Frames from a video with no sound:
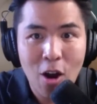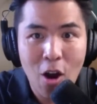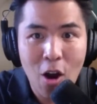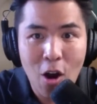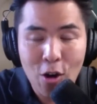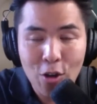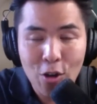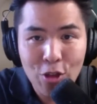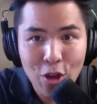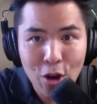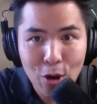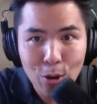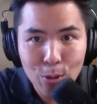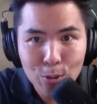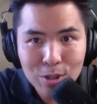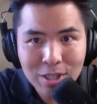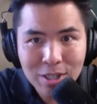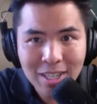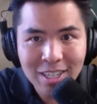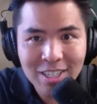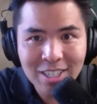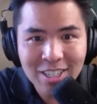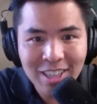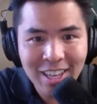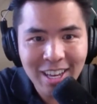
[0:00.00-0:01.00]
are those
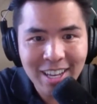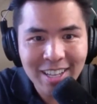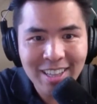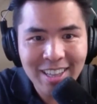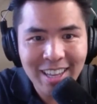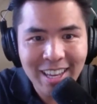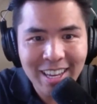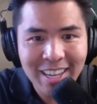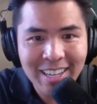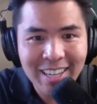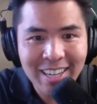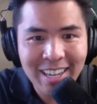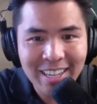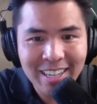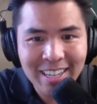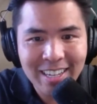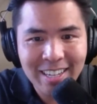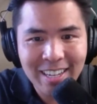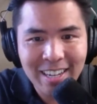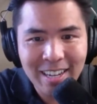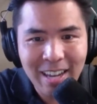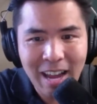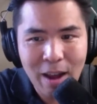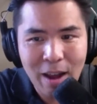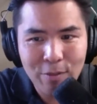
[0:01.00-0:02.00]
such that they
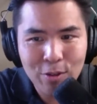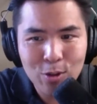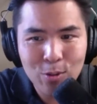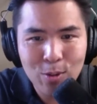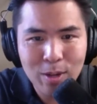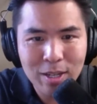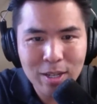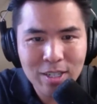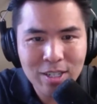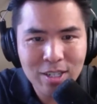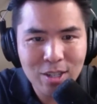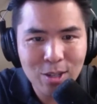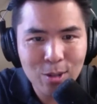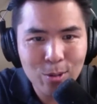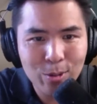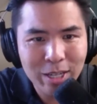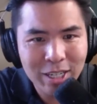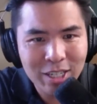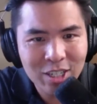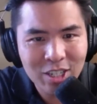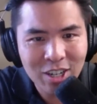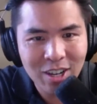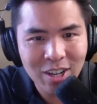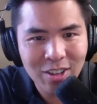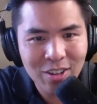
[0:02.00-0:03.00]
have to exclude
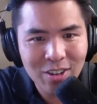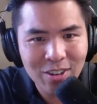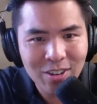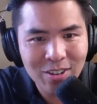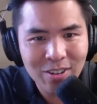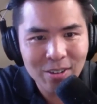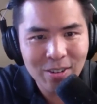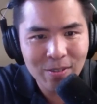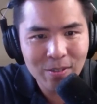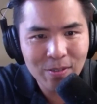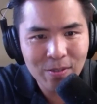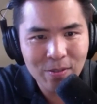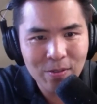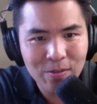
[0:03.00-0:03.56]
each other